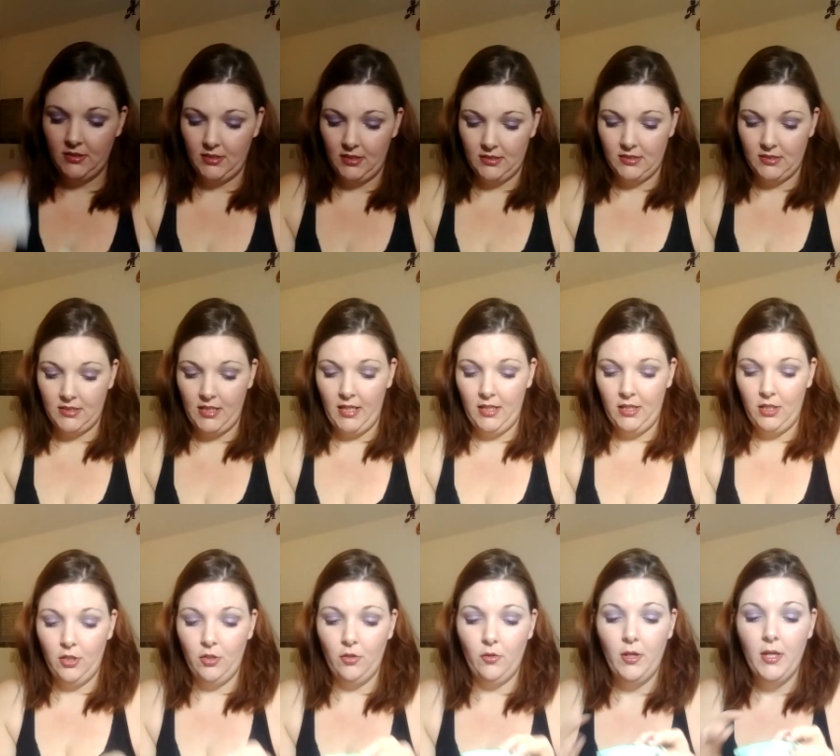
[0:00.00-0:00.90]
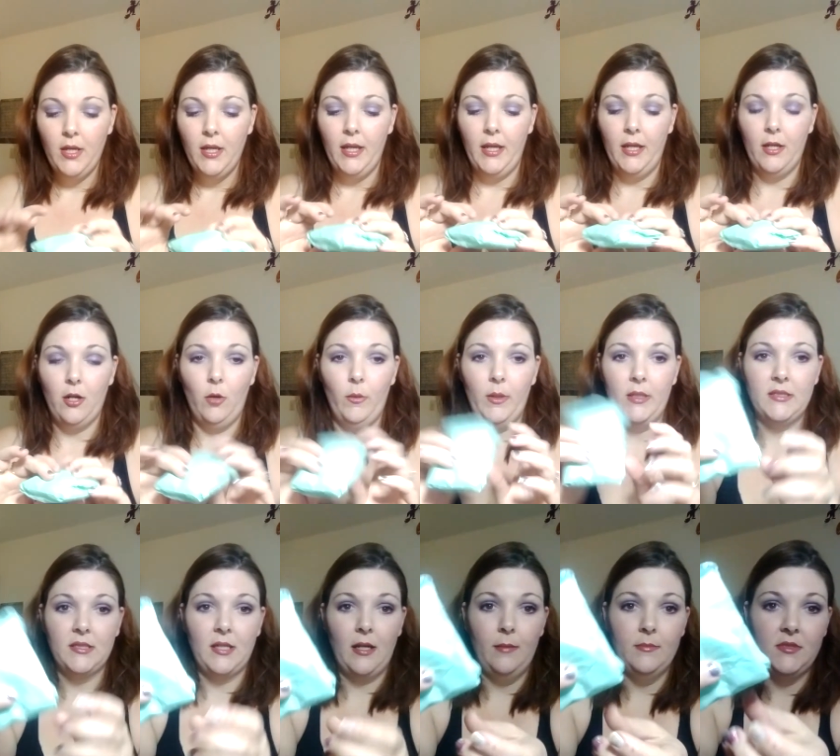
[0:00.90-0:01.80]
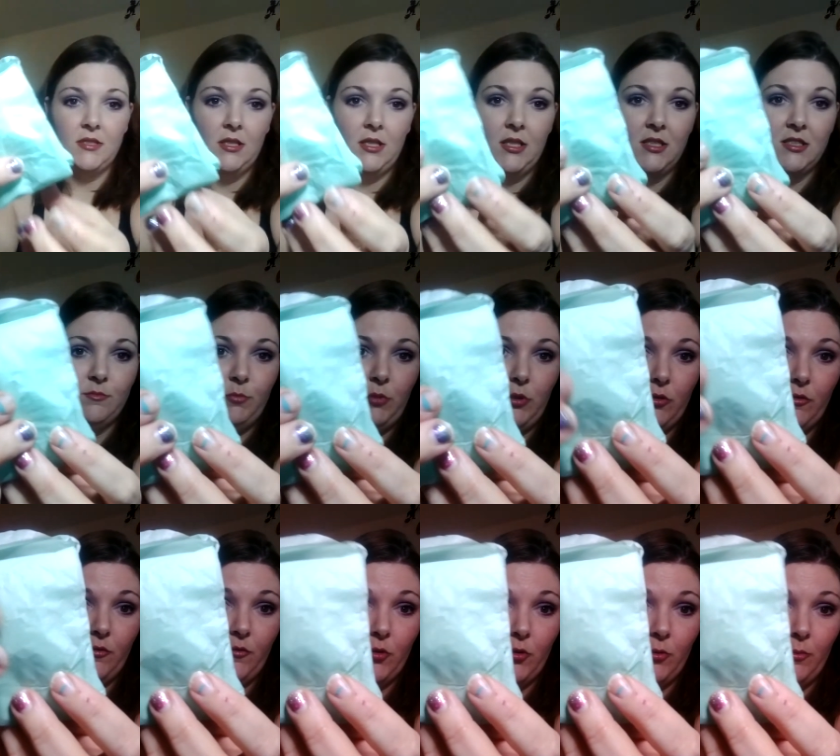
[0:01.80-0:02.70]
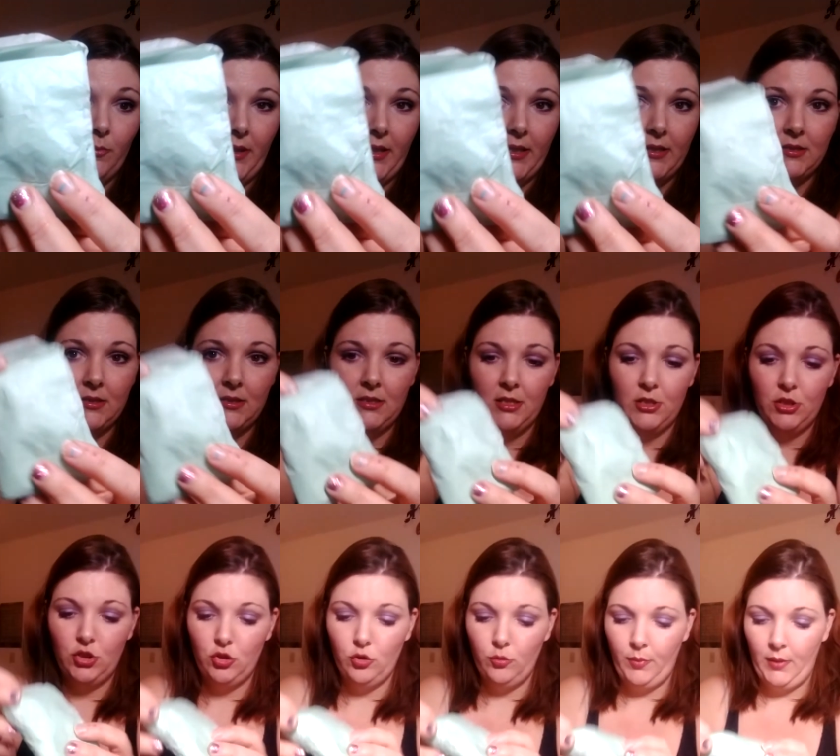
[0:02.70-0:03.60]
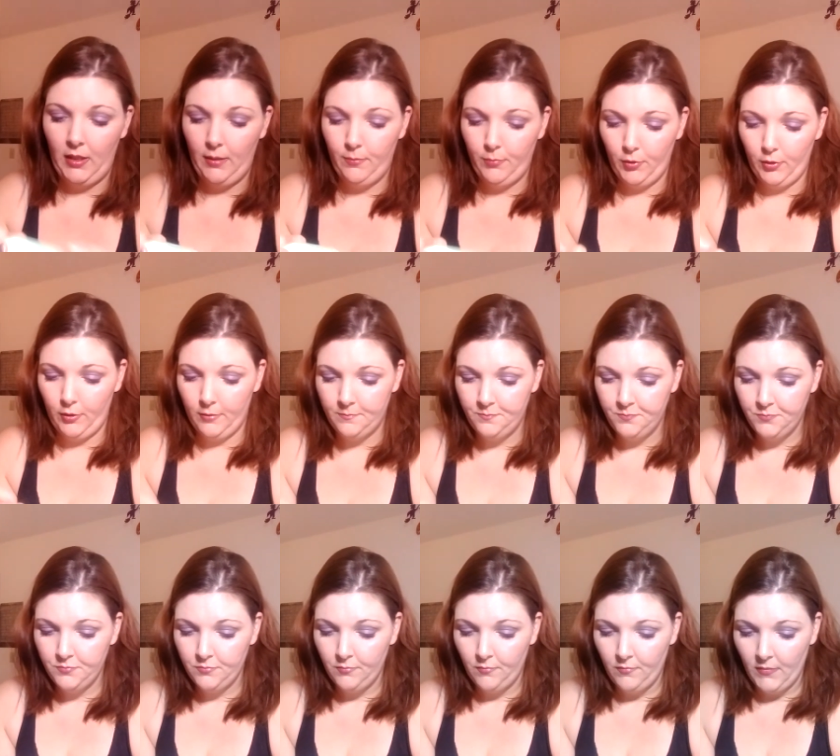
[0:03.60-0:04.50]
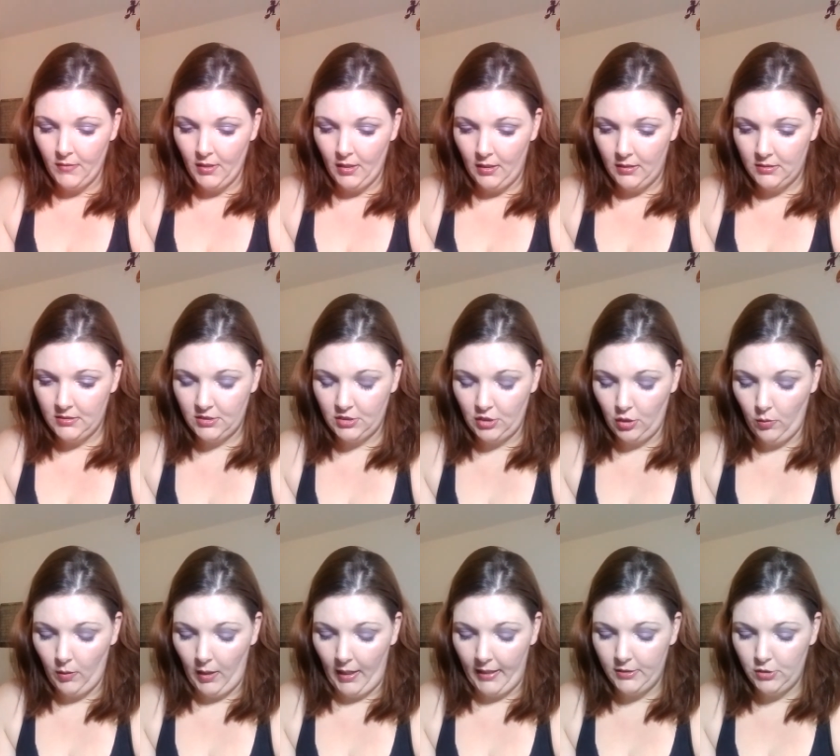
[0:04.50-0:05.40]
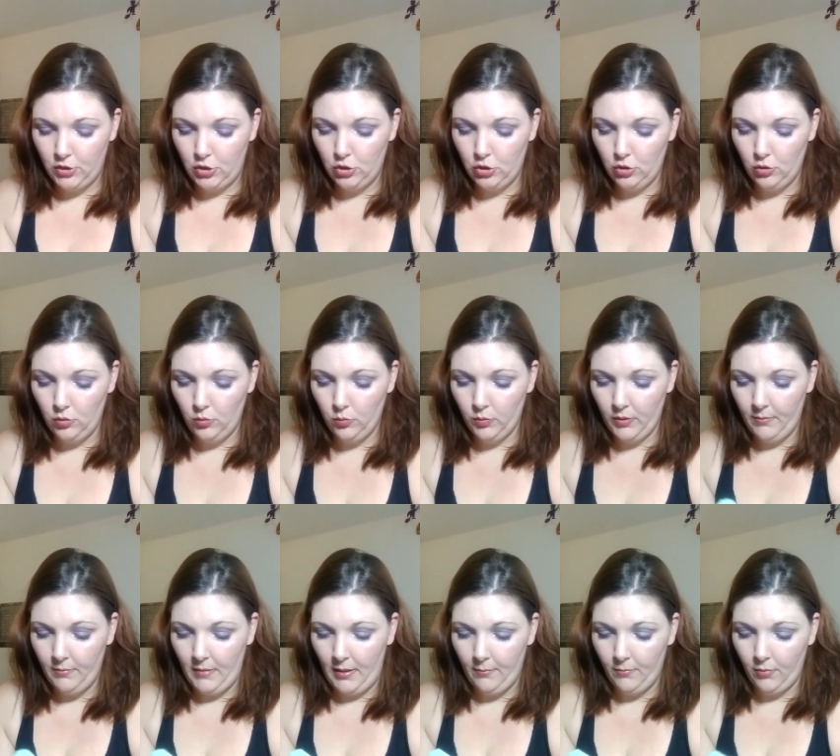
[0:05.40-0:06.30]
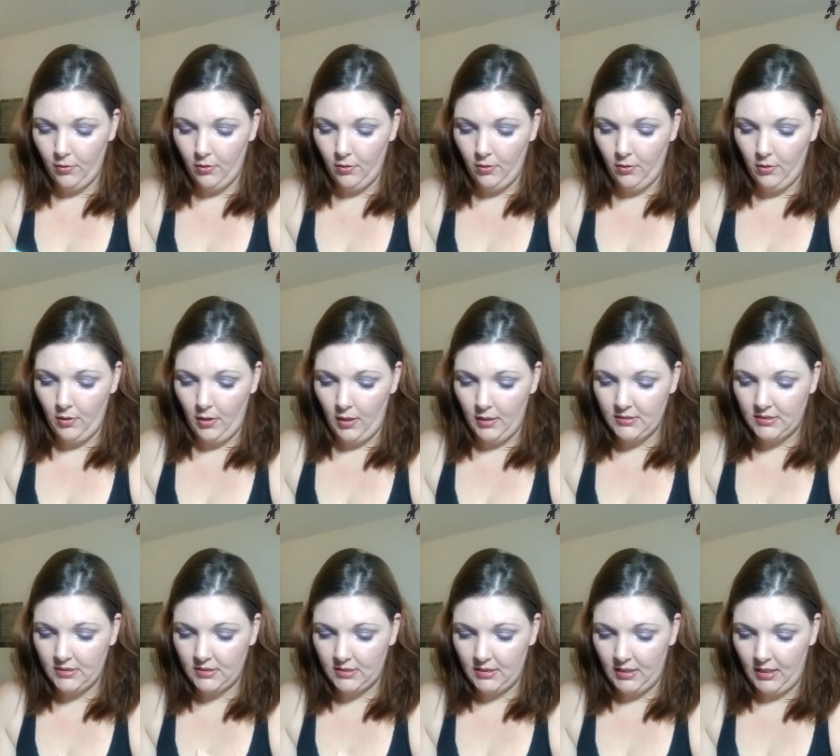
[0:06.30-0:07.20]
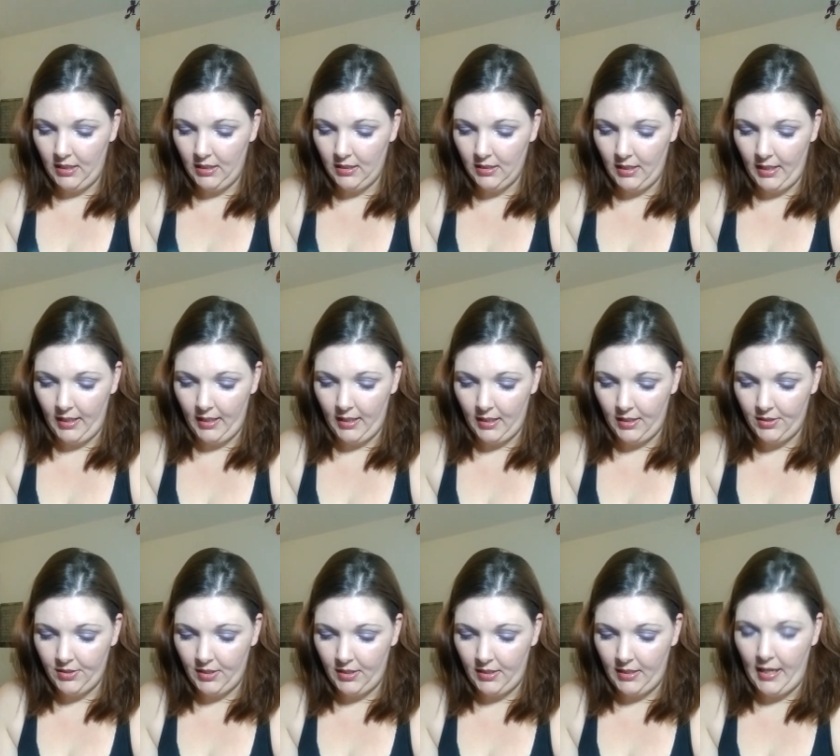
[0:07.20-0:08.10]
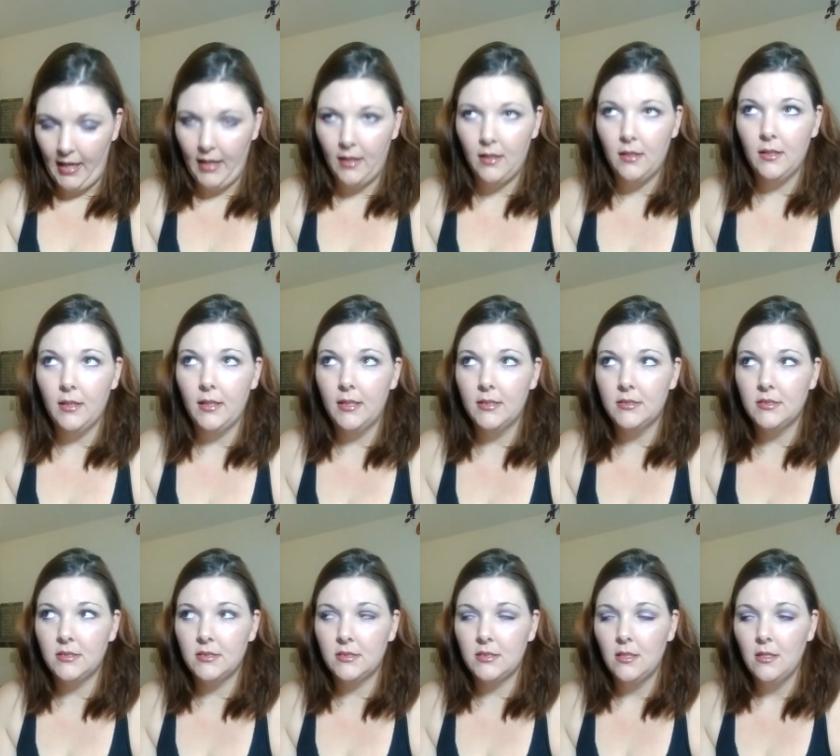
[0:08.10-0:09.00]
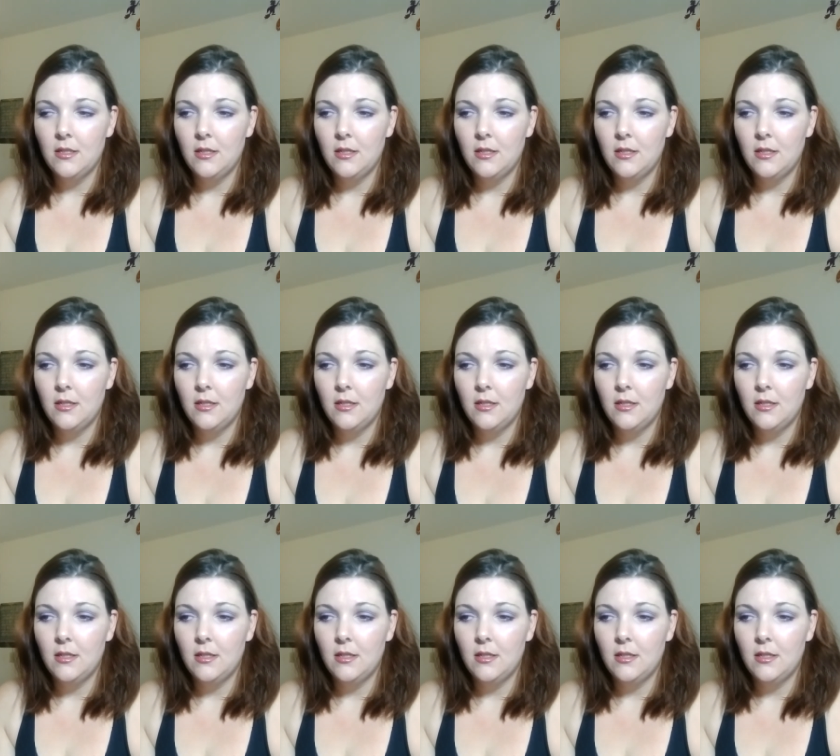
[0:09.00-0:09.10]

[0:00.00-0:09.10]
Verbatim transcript: says, thank you. It always comes in this beautiful mint tissue paper. So I do remember seeing, like, the necklace